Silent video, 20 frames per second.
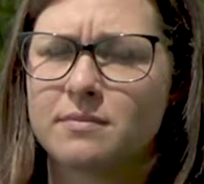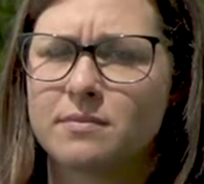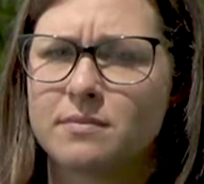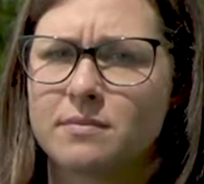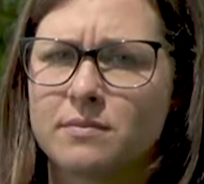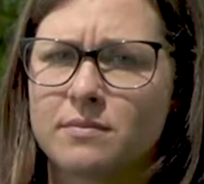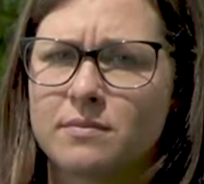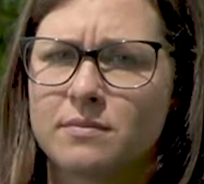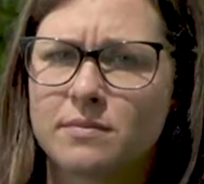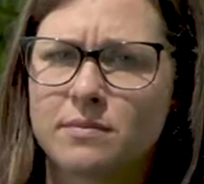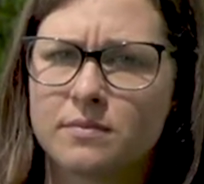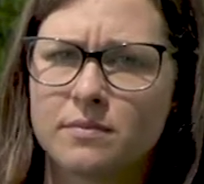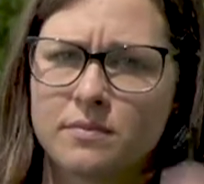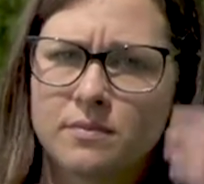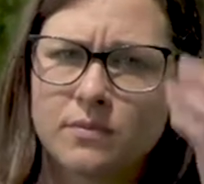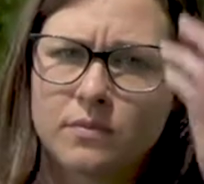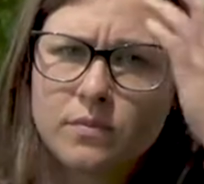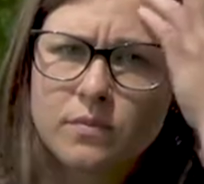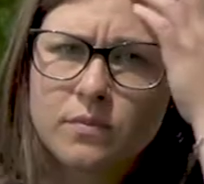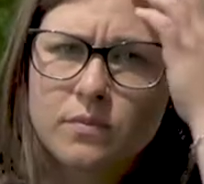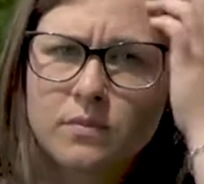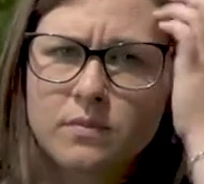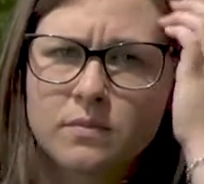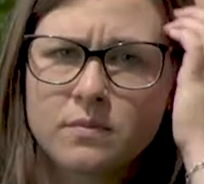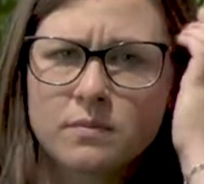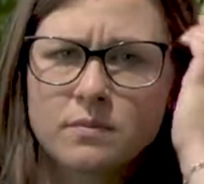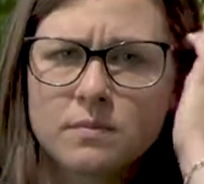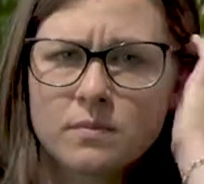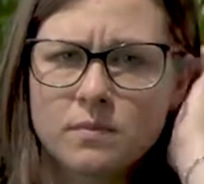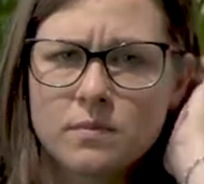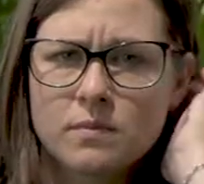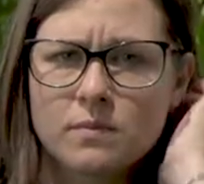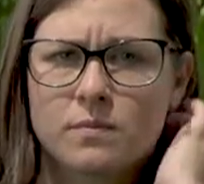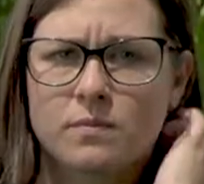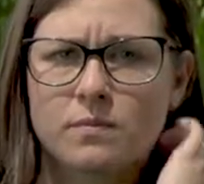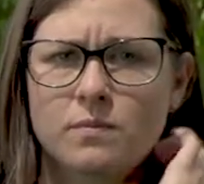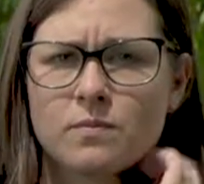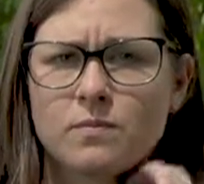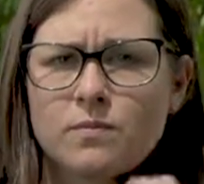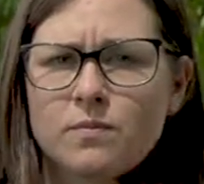
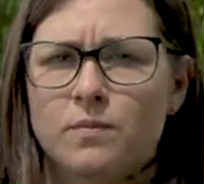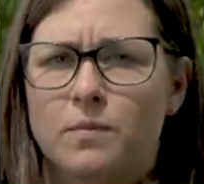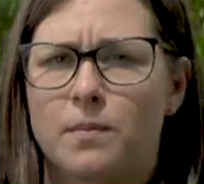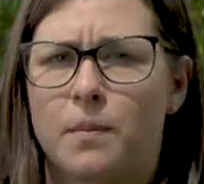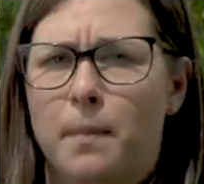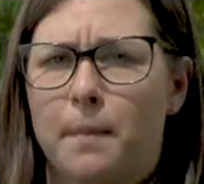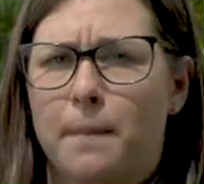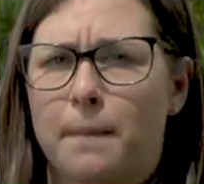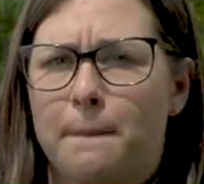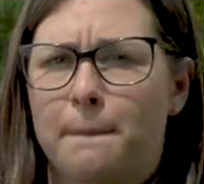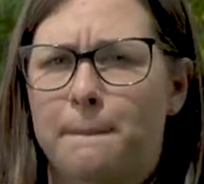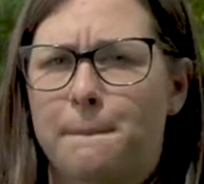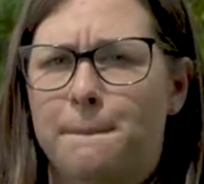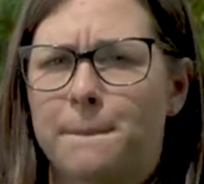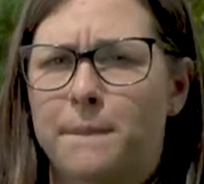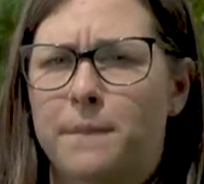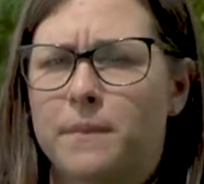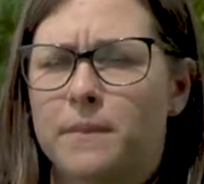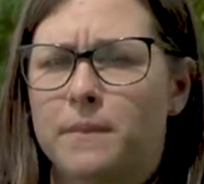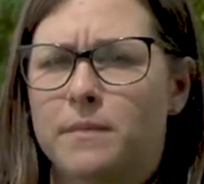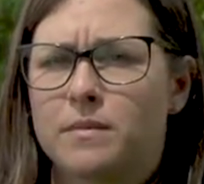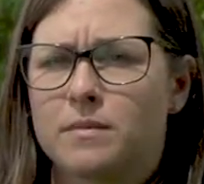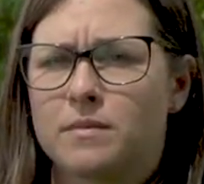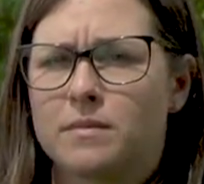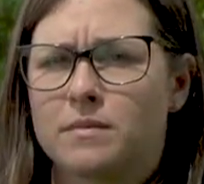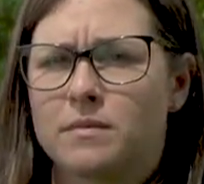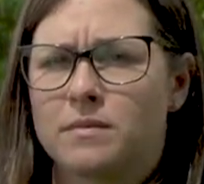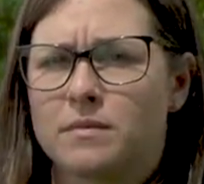This person isn't speaking.